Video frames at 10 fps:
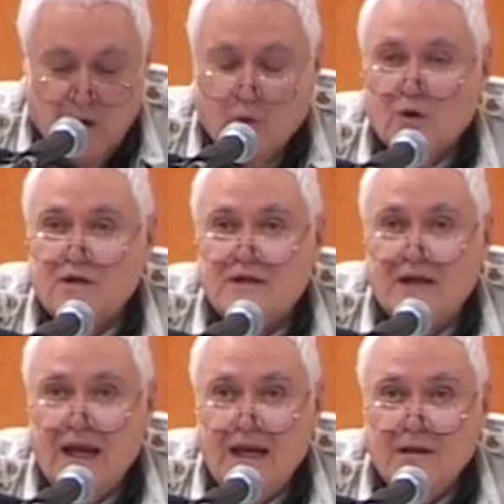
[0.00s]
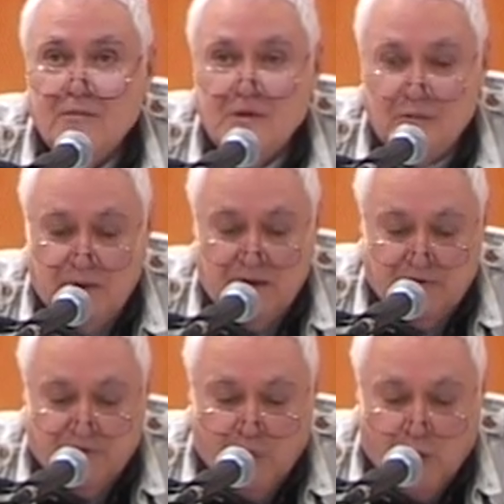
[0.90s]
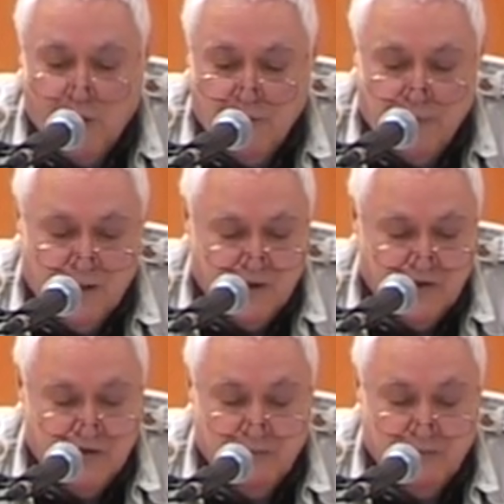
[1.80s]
were damned before birth